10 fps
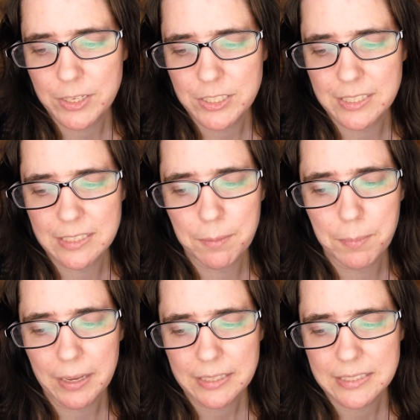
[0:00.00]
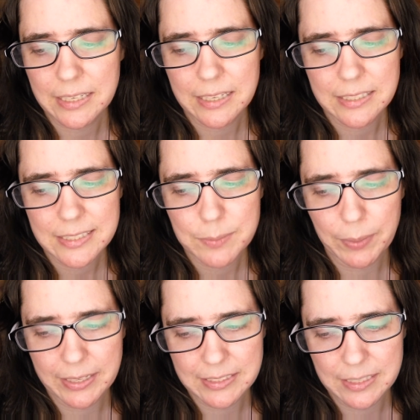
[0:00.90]
which is a Mexican
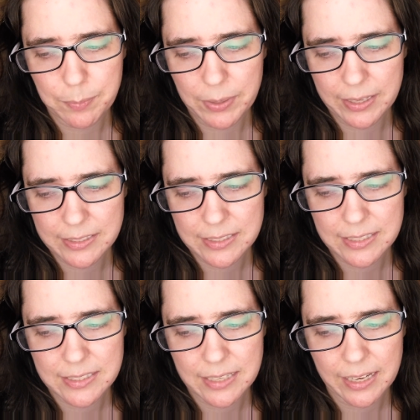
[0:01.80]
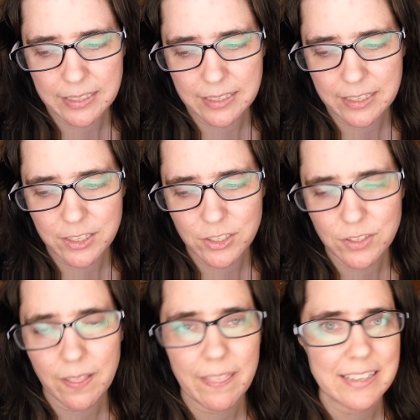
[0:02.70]
spicy pasta side
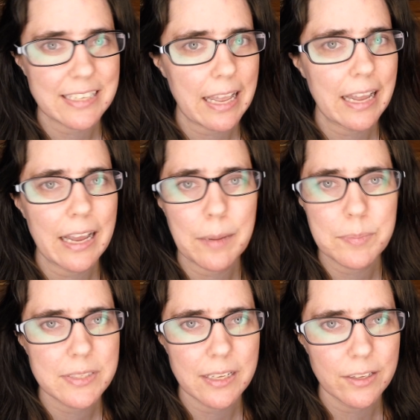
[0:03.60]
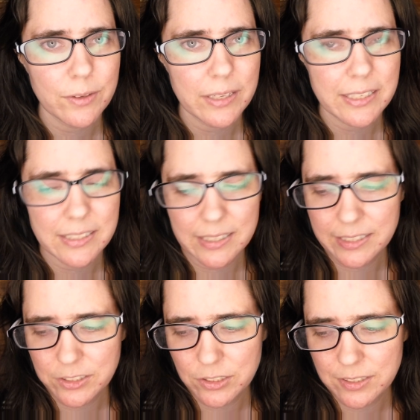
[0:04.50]
dish that's absolutely
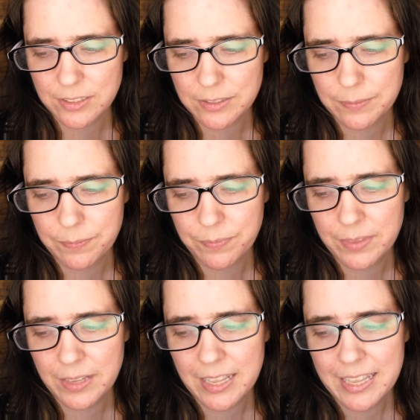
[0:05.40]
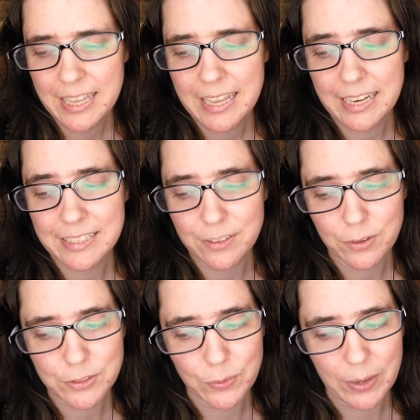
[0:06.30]
delicious. It is
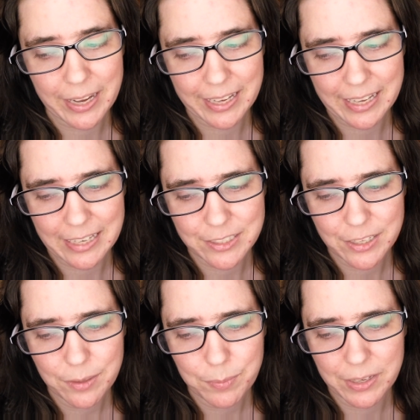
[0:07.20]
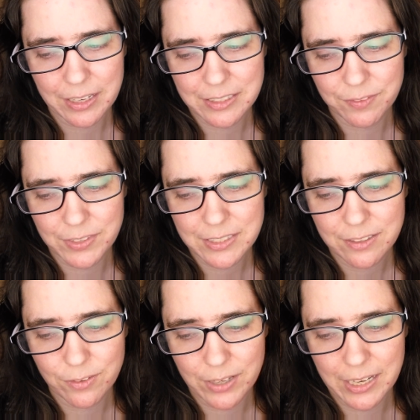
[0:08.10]
also eye-catching because of
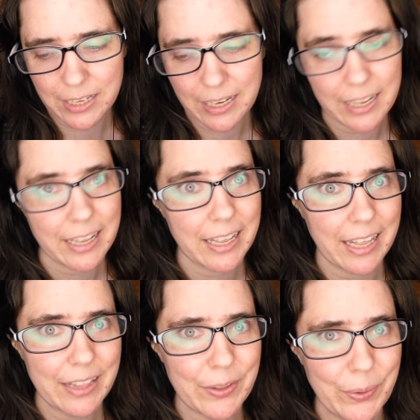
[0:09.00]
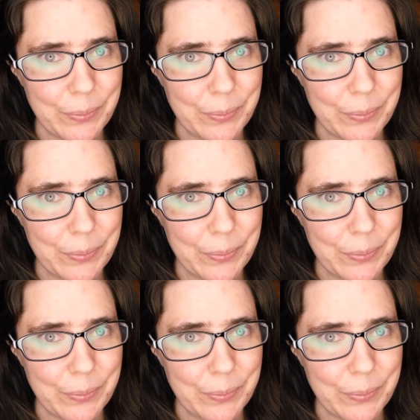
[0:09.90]
its green color,